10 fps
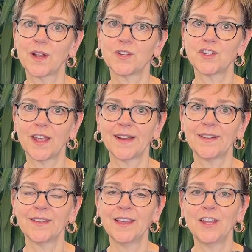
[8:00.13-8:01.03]
our
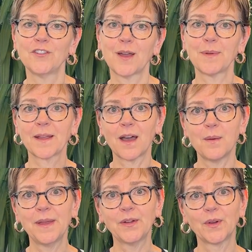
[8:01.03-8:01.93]
channel, drop a
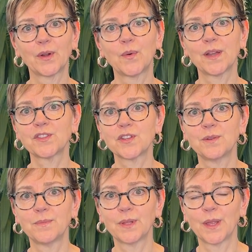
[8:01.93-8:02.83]
comment or
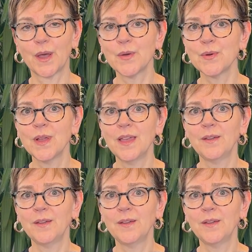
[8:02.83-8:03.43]
question below.